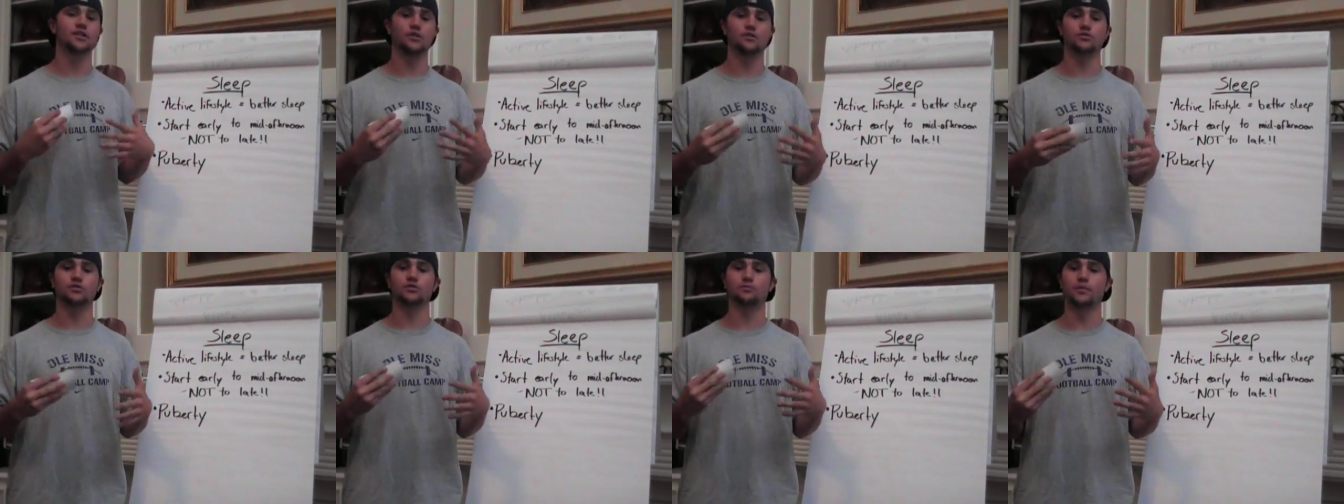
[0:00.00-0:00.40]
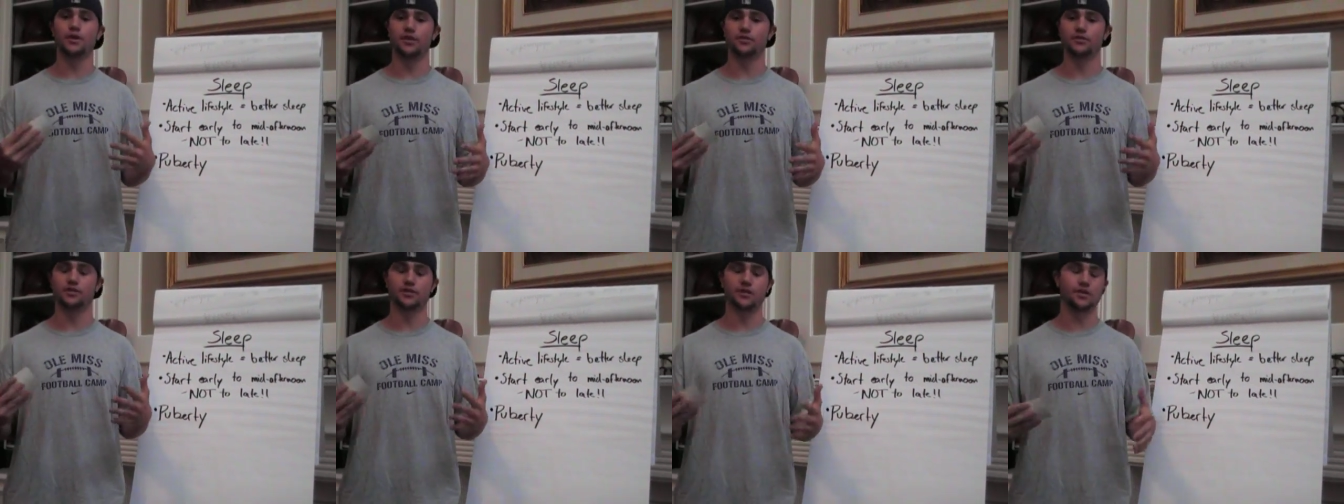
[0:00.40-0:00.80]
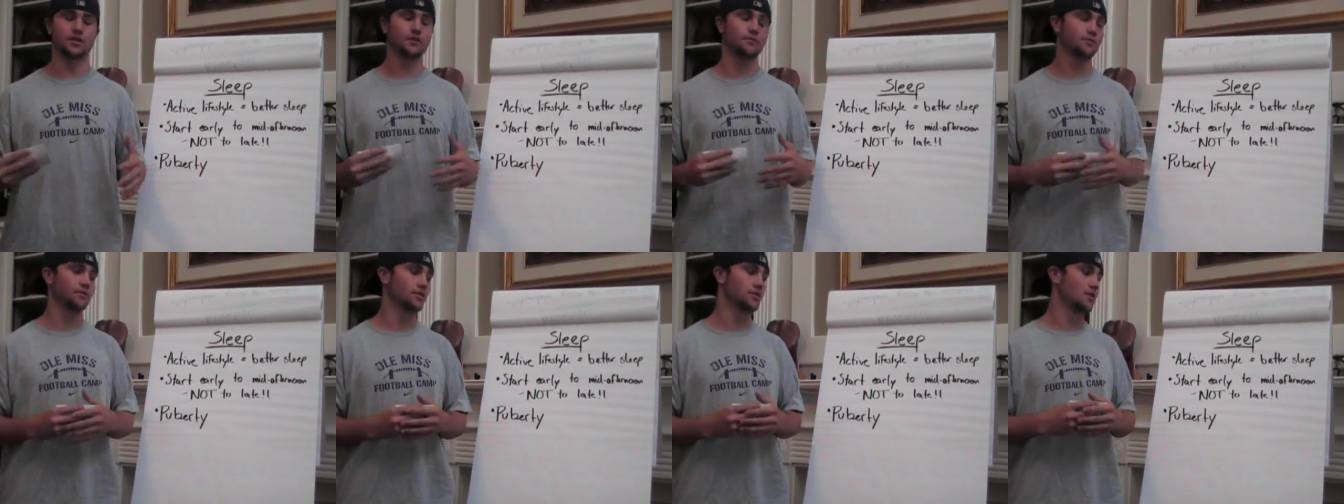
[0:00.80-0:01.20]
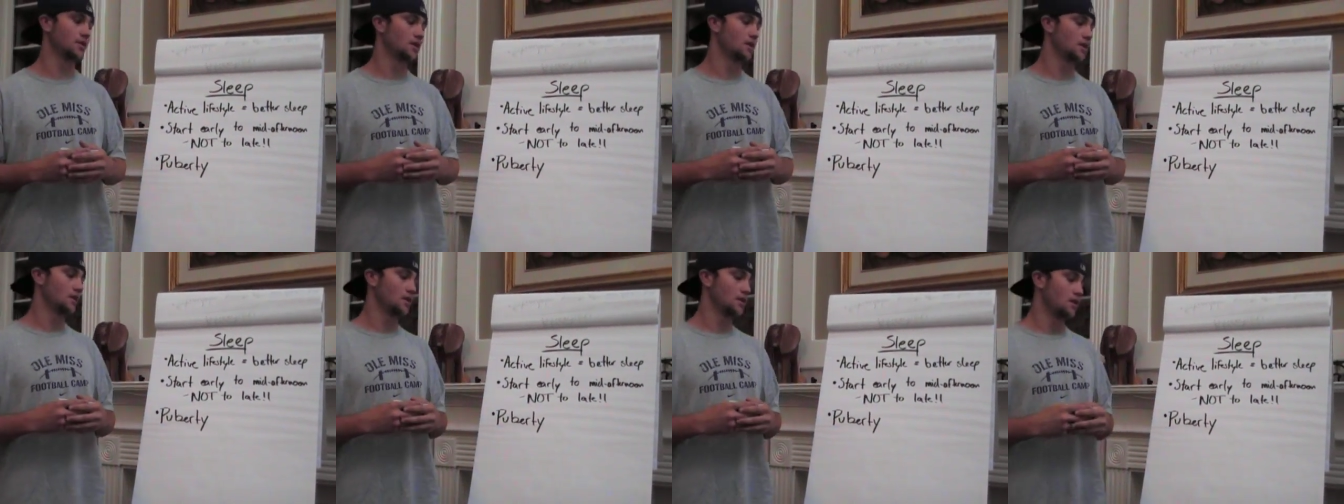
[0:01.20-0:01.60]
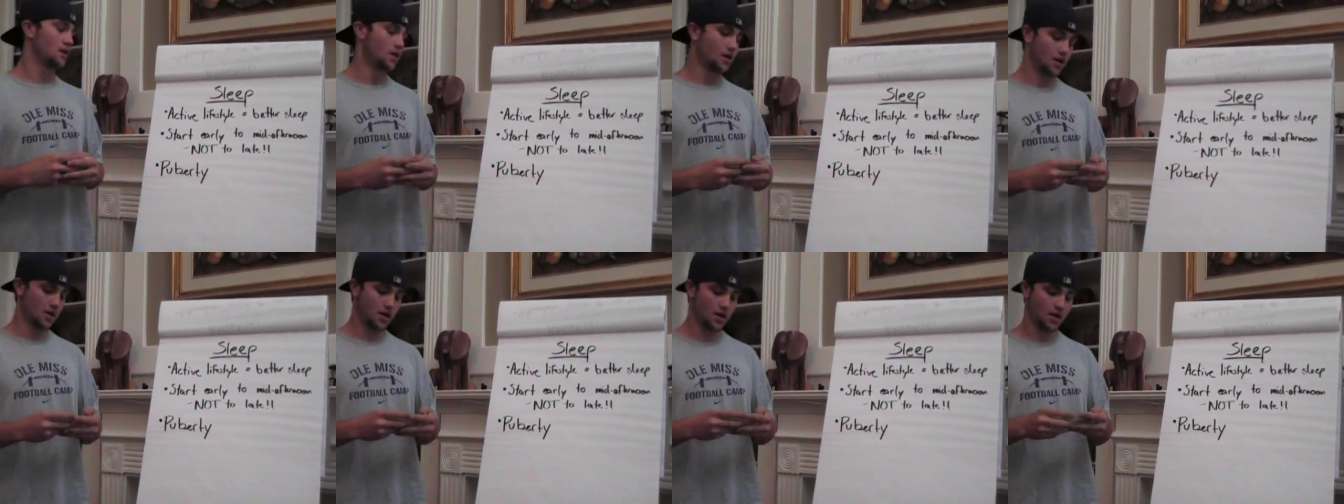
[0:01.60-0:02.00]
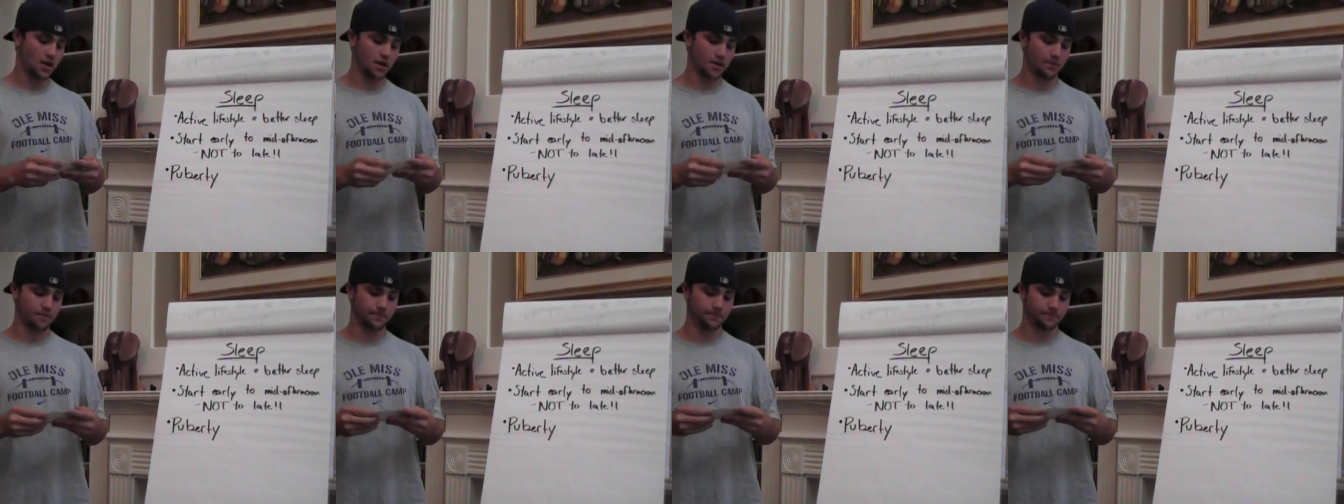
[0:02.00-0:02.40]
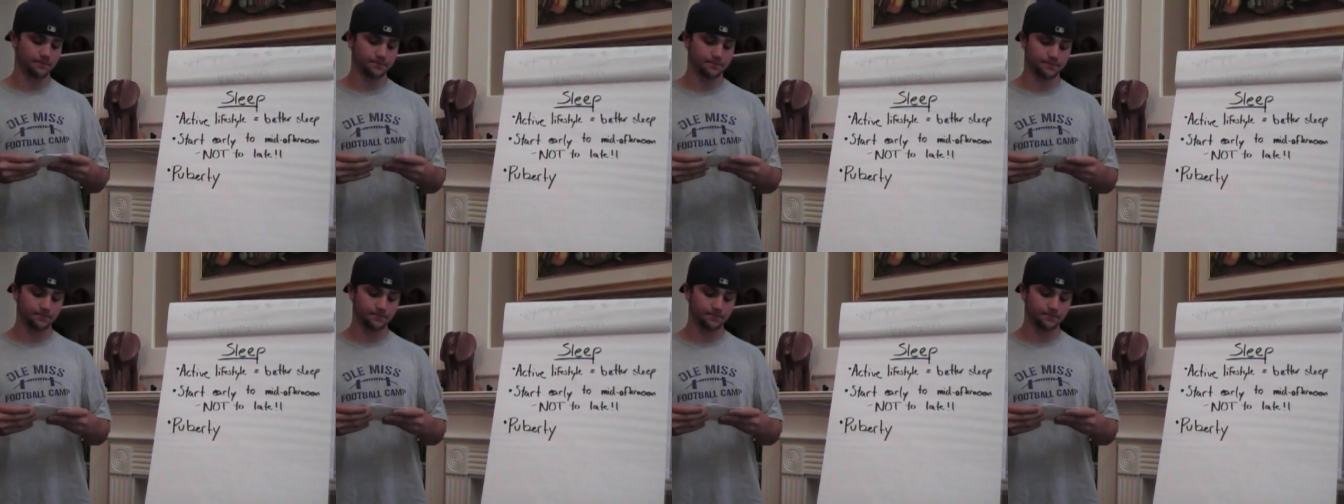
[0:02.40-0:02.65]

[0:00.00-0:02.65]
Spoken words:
equals better sleep. You